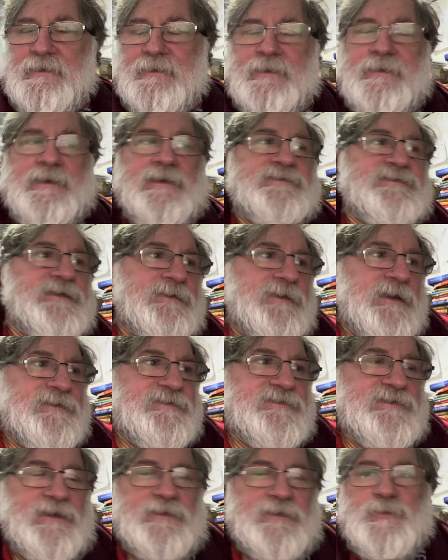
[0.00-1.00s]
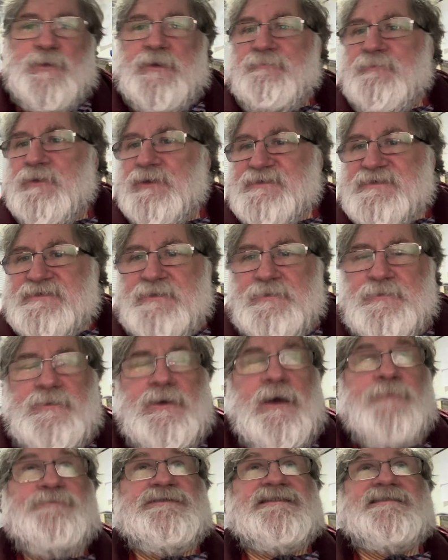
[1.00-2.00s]
And I said last night, we've got so
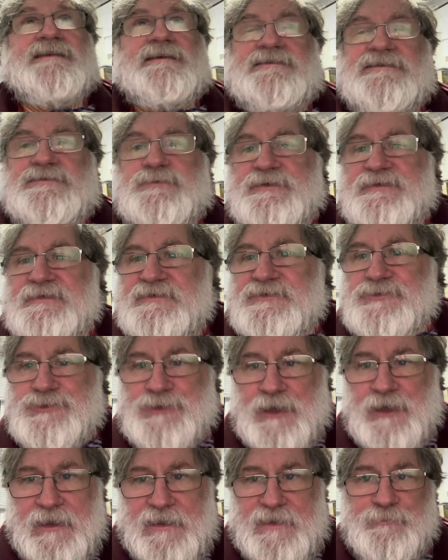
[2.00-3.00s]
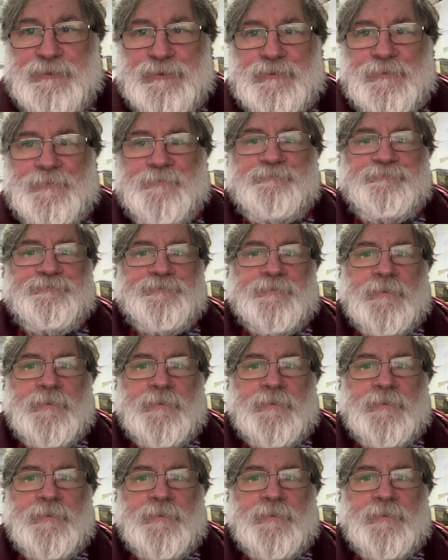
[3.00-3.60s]
obsessed with this tribal